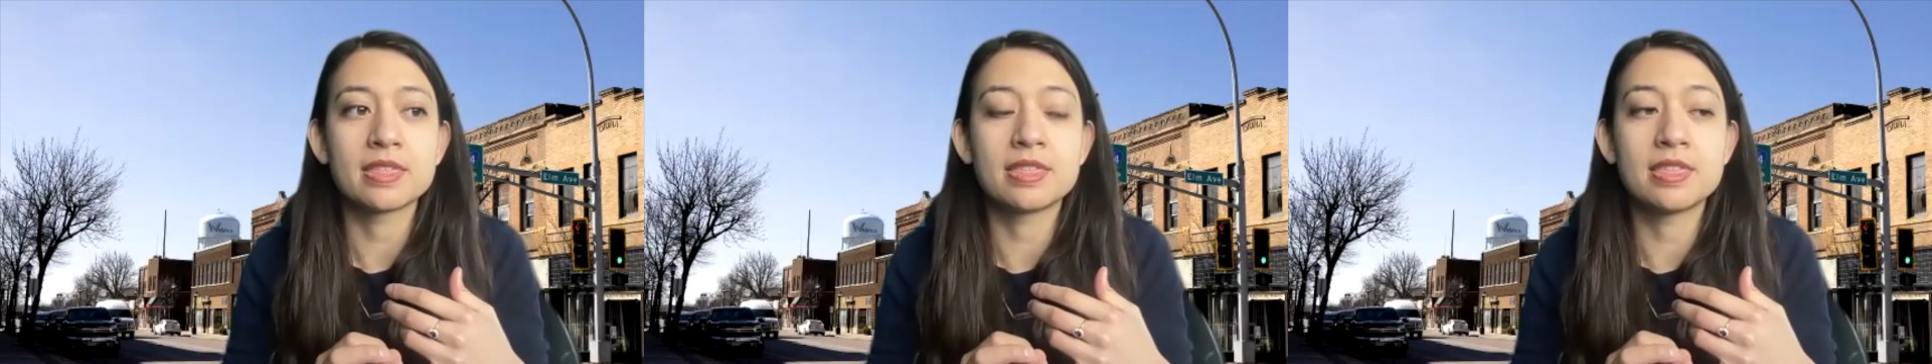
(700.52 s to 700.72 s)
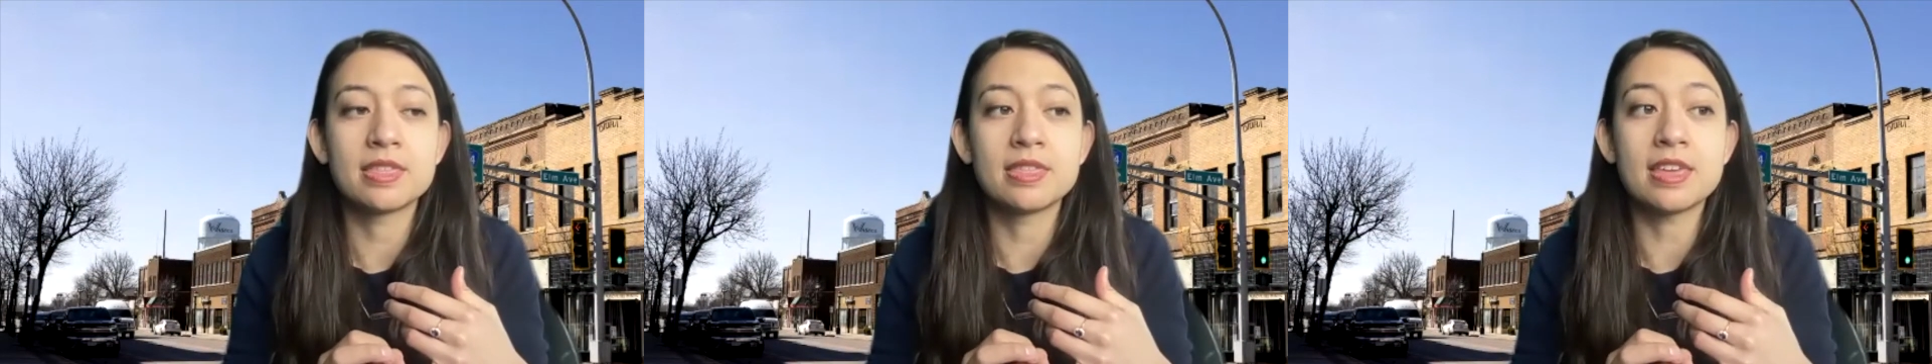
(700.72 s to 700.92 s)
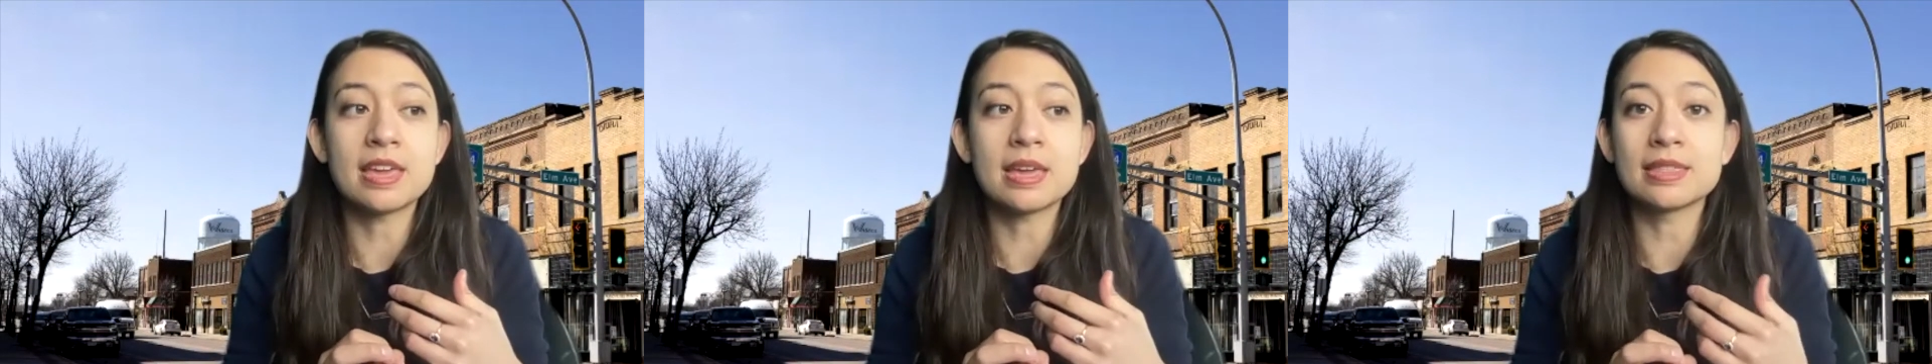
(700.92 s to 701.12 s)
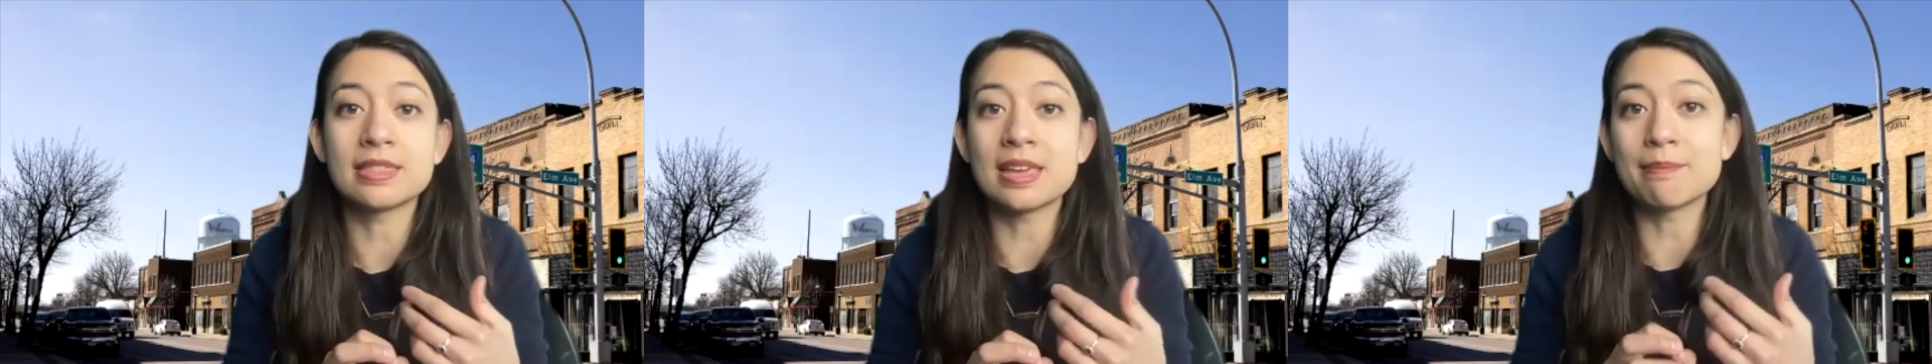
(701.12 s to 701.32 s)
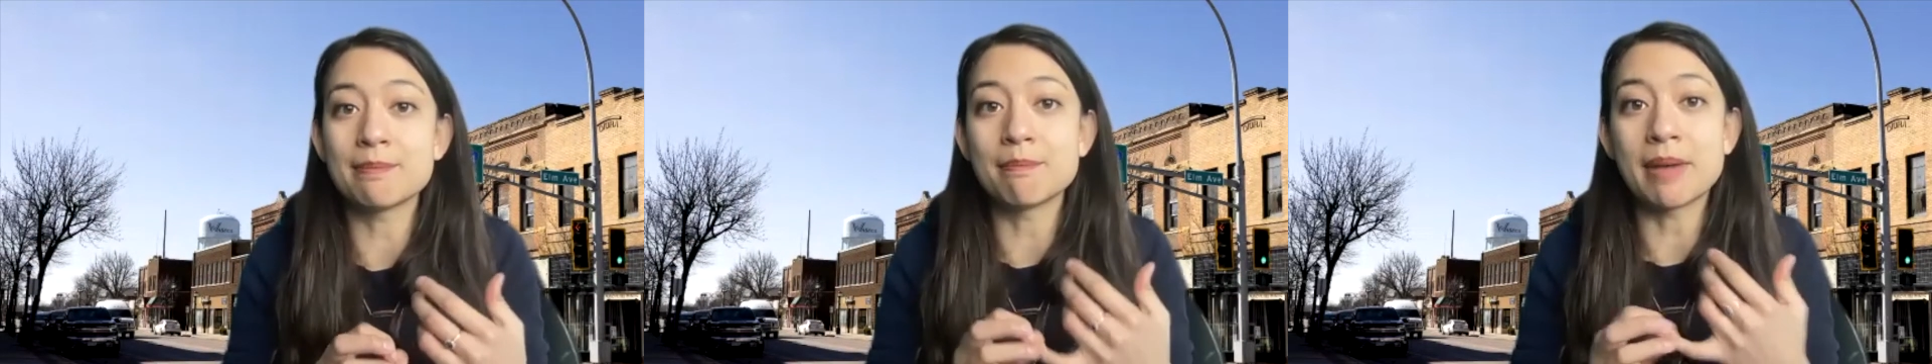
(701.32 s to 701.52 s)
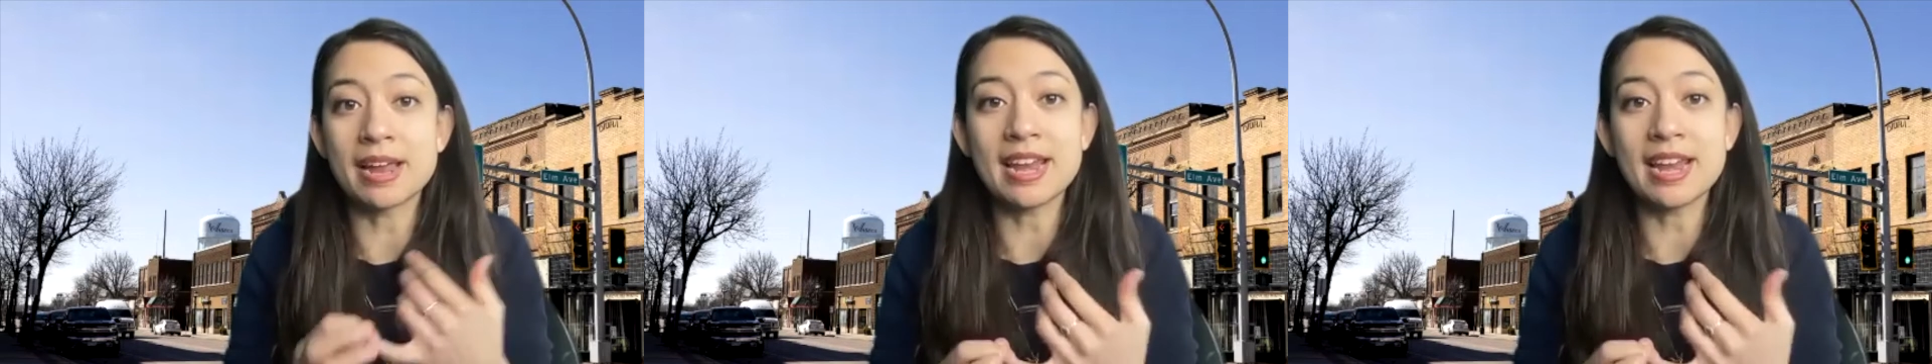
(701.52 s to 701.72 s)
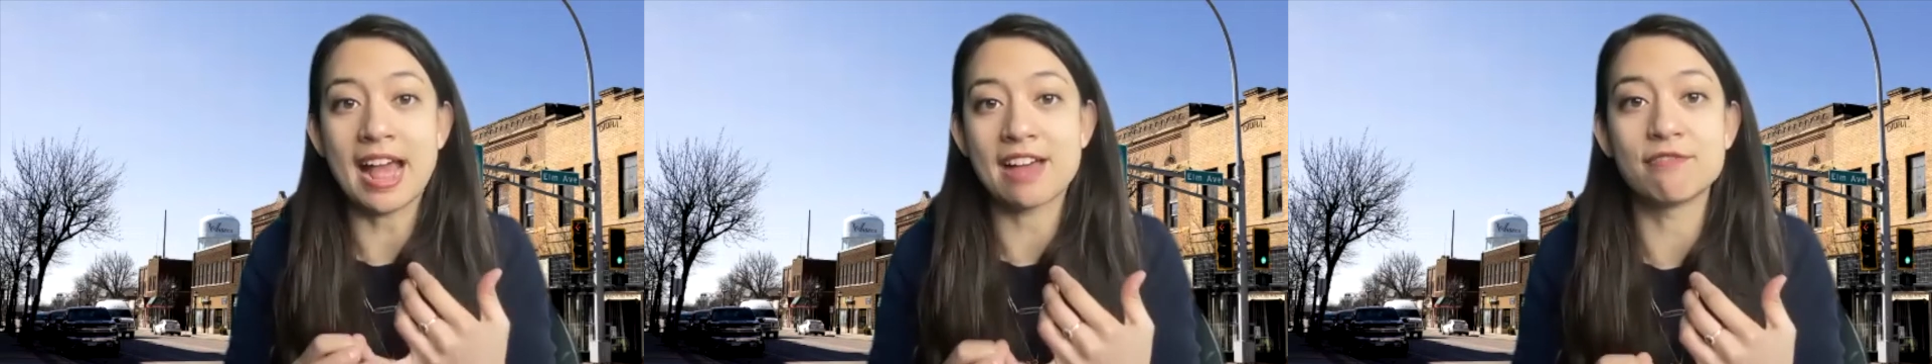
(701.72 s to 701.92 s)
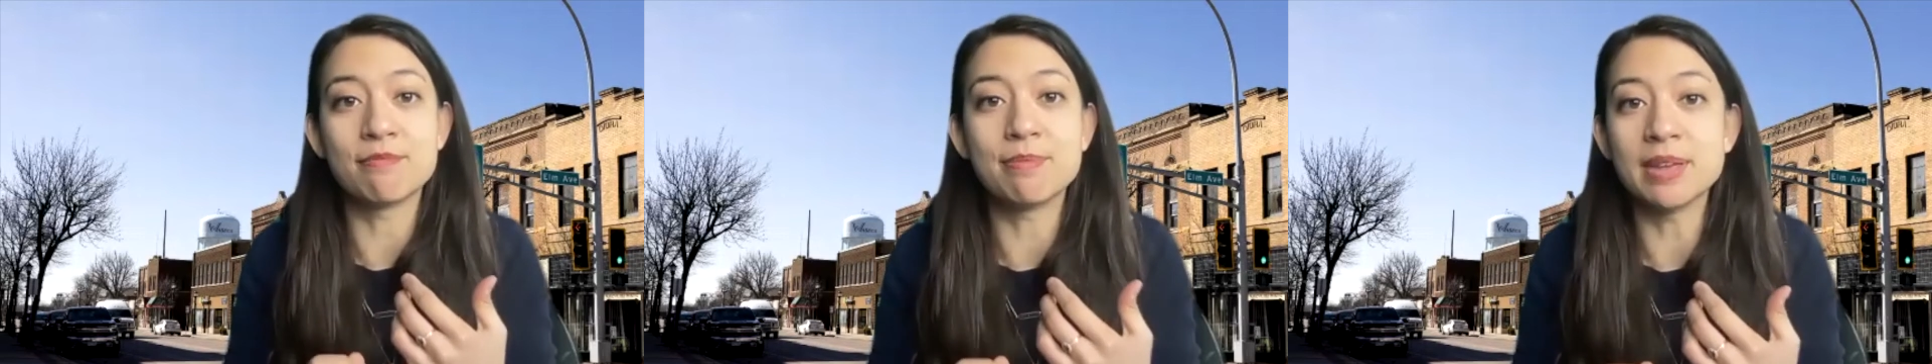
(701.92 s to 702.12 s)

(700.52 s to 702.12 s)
they might have